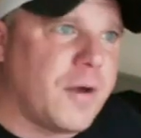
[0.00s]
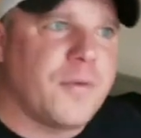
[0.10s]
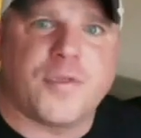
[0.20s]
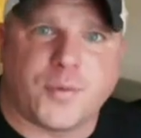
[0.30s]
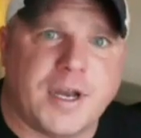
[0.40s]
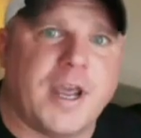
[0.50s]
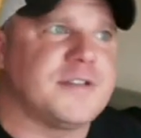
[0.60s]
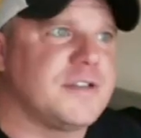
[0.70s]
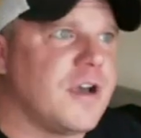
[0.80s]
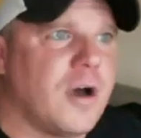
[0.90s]
you know, 3
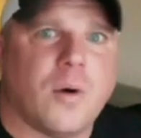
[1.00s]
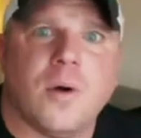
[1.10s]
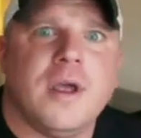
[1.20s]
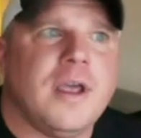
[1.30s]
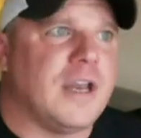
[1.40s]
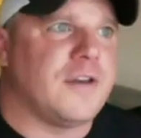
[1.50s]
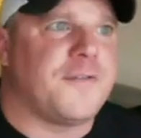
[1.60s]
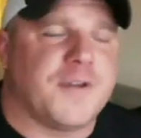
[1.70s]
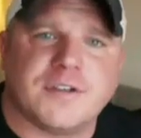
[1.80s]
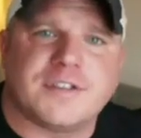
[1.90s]
days ago and
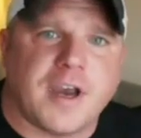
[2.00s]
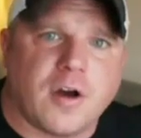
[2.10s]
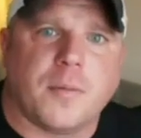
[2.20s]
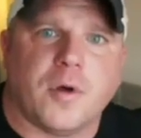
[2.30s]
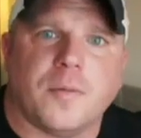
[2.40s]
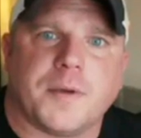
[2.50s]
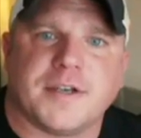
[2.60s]
you feel terrible